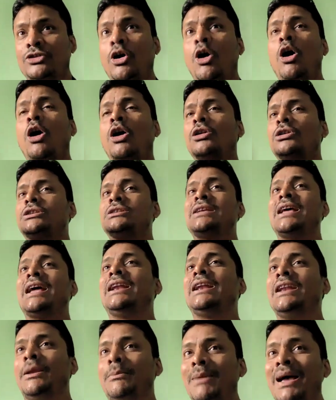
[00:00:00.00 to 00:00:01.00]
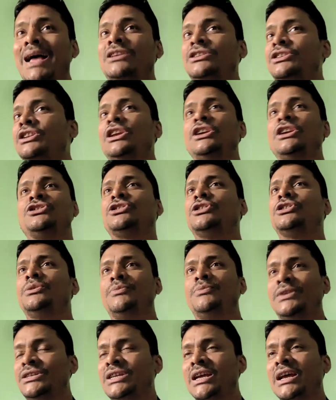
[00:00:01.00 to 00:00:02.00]
thoughts and imagination
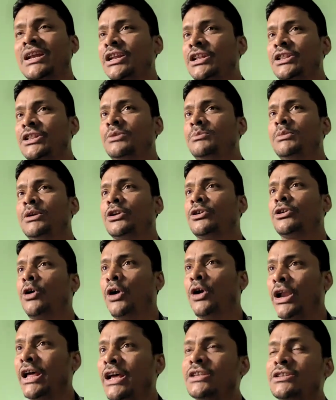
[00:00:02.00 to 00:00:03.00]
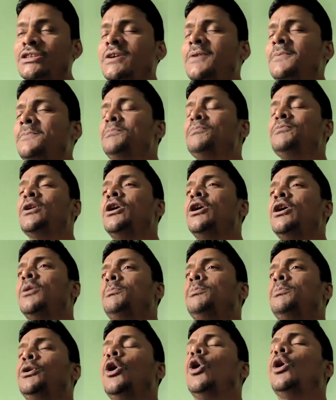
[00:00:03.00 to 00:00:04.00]
which are nothing but called as a
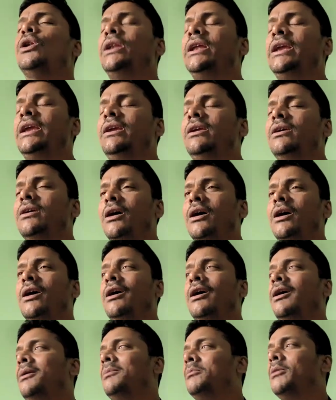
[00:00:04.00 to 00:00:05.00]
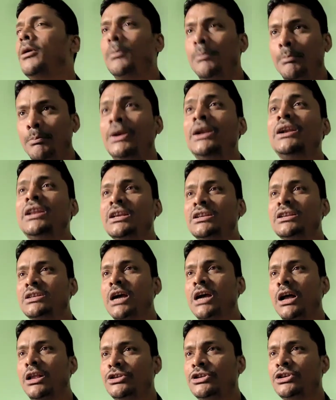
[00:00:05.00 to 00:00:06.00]
purely British
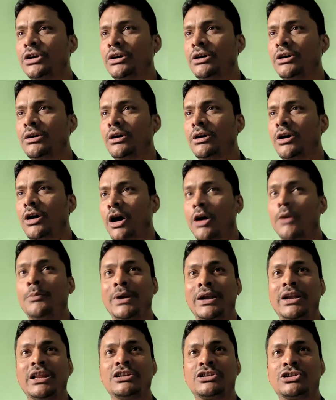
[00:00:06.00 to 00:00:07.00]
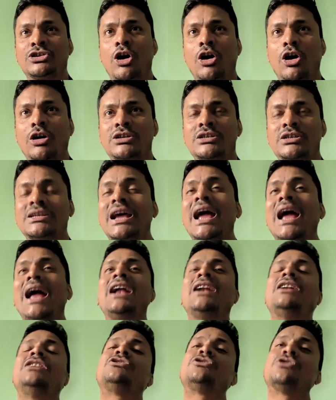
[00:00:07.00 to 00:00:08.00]
culture or British thoughts
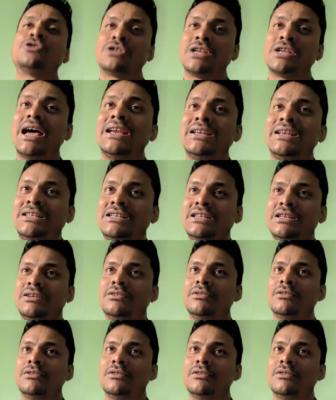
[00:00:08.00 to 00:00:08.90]
and society